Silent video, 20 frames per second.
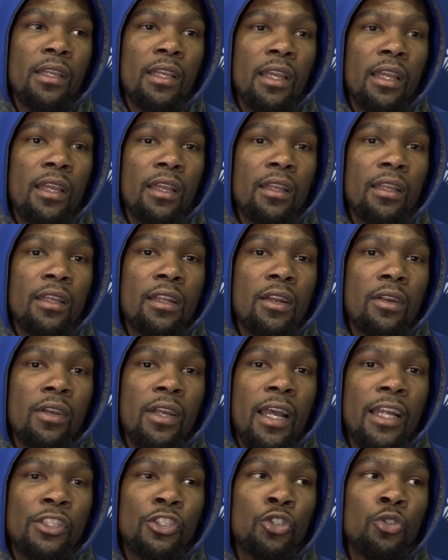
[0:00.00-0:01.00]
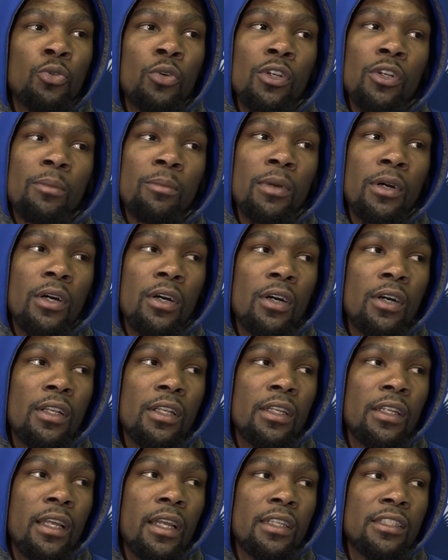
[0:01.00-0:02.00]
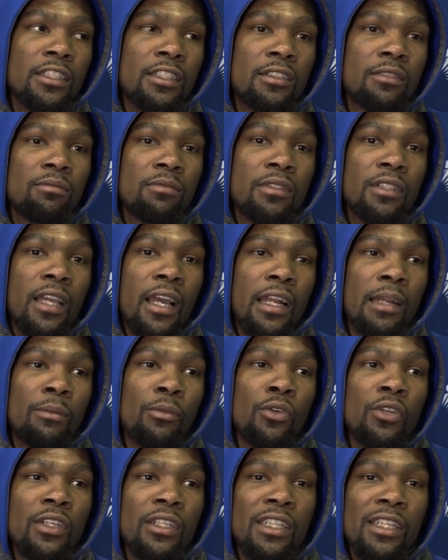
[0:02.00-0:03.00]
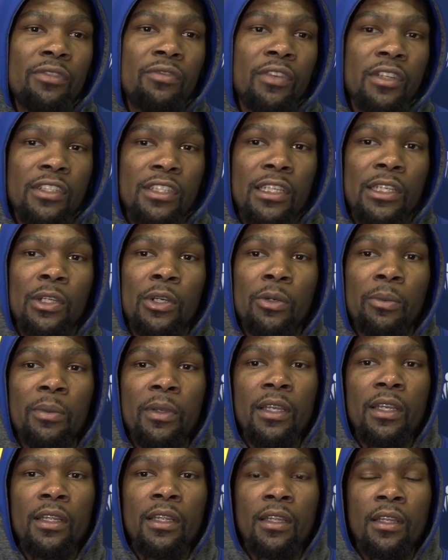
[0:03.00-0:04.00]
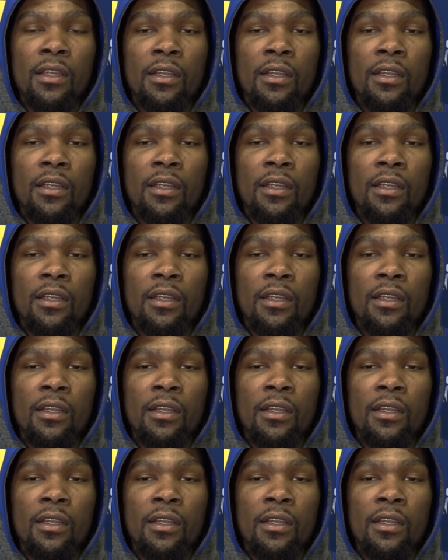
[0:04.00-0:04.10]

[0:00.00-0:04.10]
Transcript: and got 2 on the ball, and just kind of moved the defense a little bit.